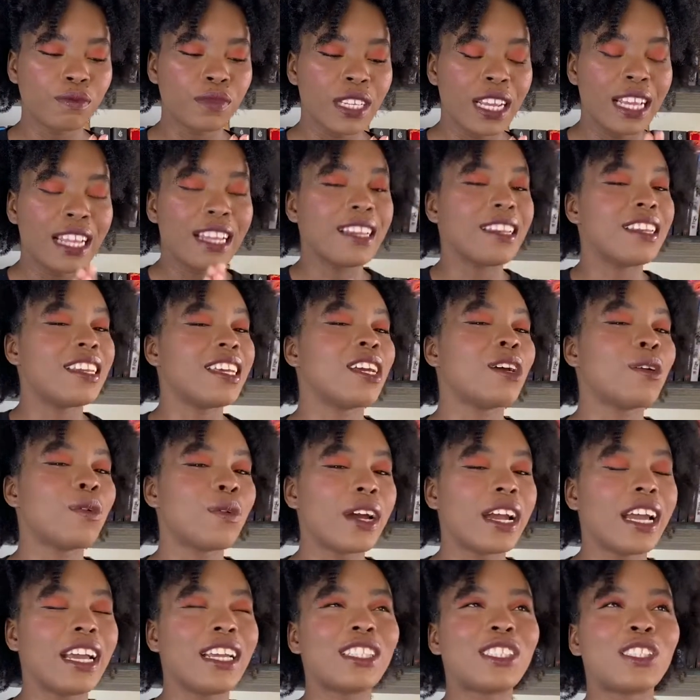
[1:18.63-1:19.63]

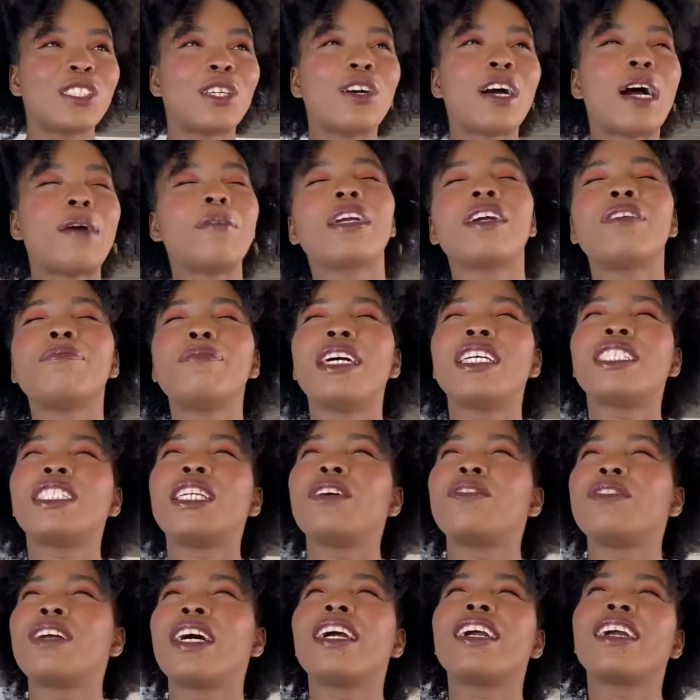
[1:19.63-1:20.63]
leeway, so I'll give
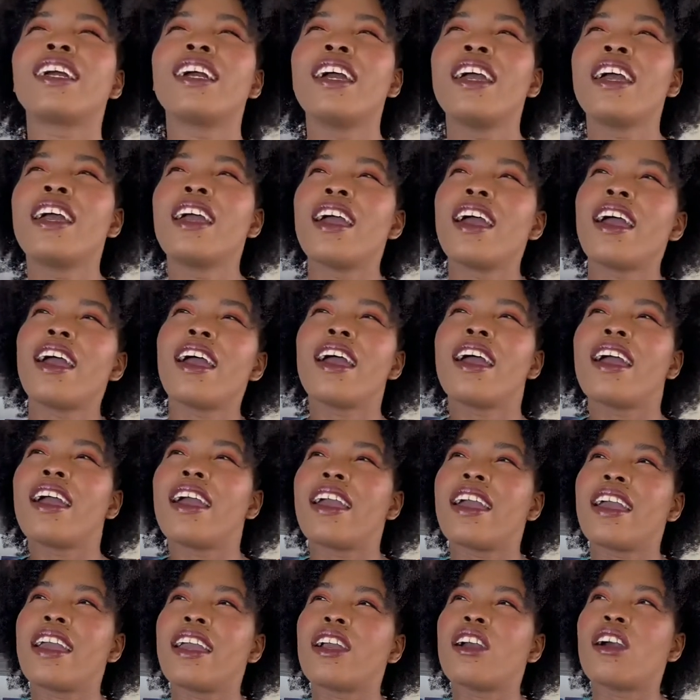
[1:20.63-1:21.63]
myself like
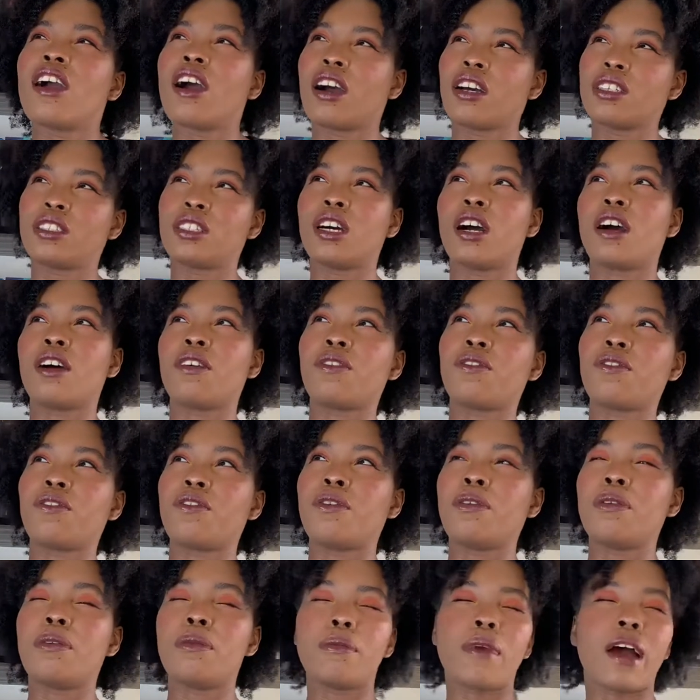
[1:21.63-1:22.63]
a cutoff
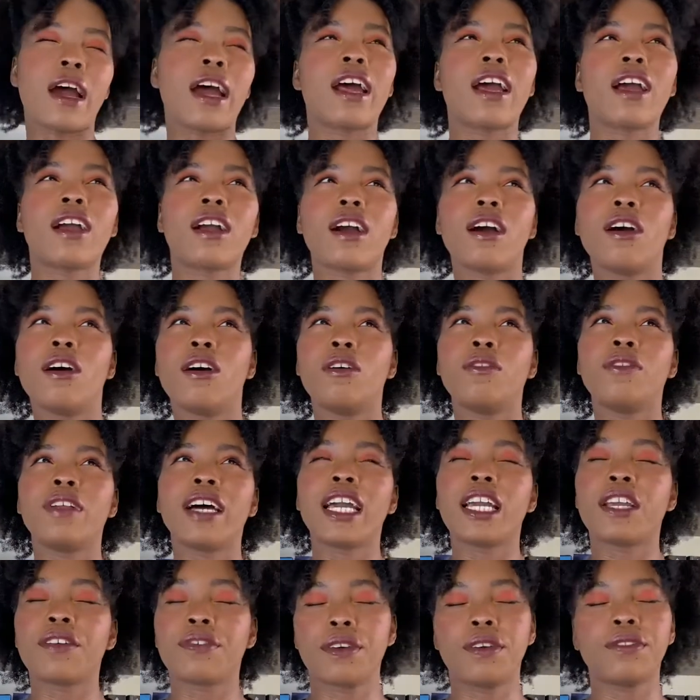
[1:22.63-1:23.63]
mark of
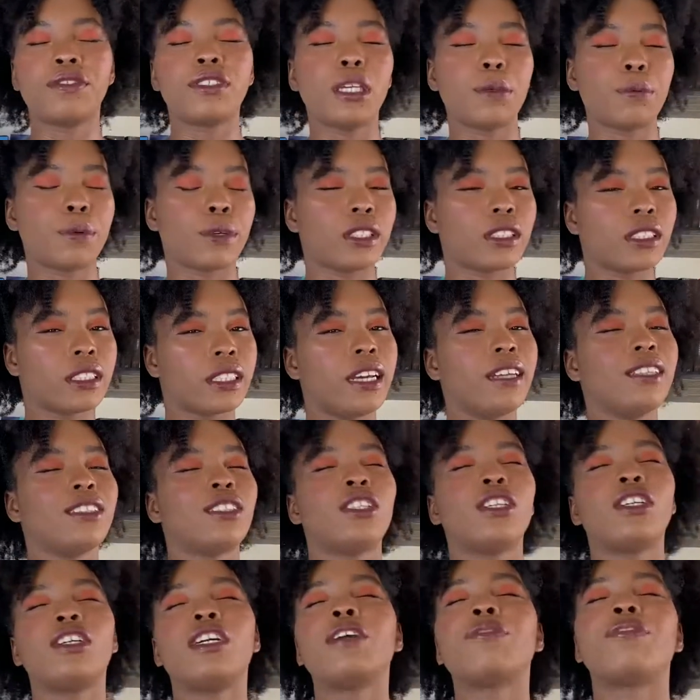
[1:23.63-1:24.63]
like 50%. So
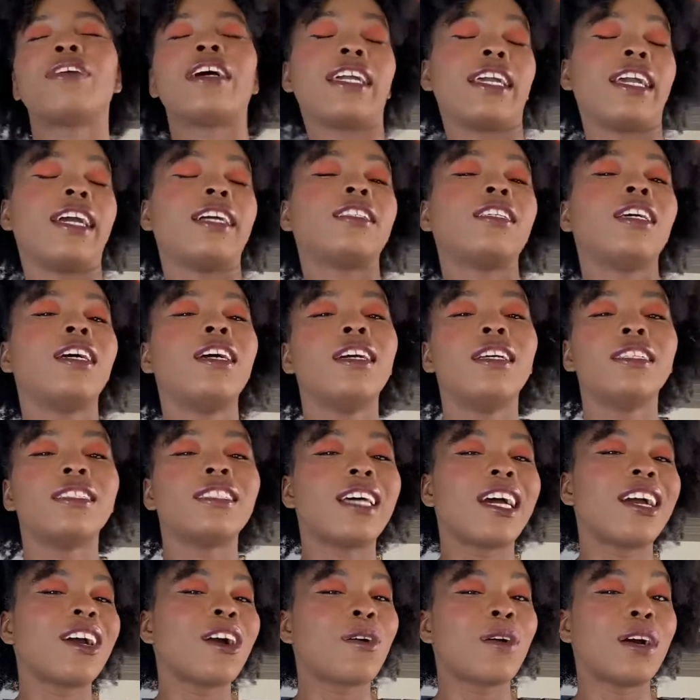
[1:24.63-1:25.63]
if I get
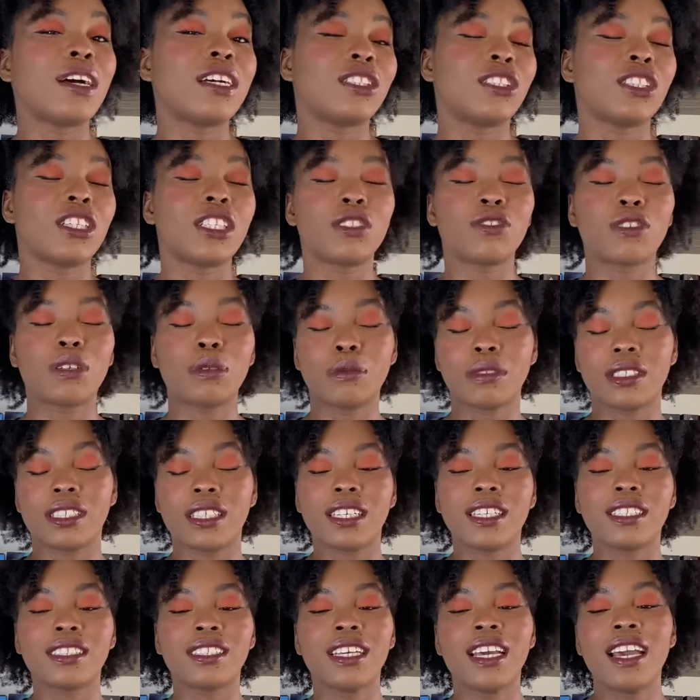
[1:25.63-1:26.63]
10 questions from
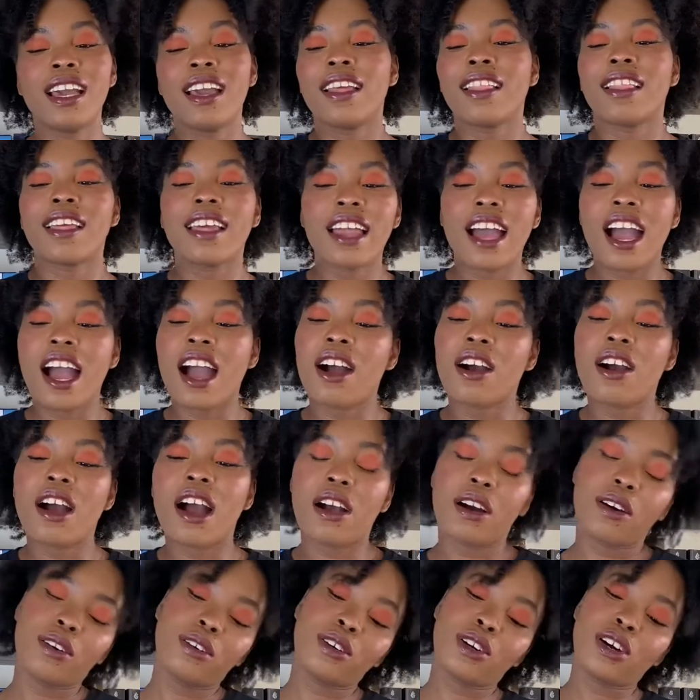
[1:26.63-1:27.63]
this, then
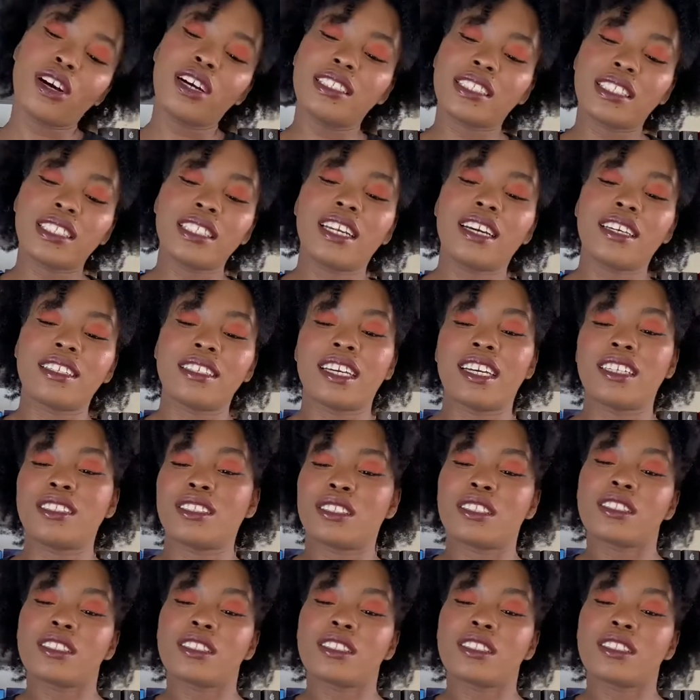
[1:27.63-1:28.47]
I'll consider that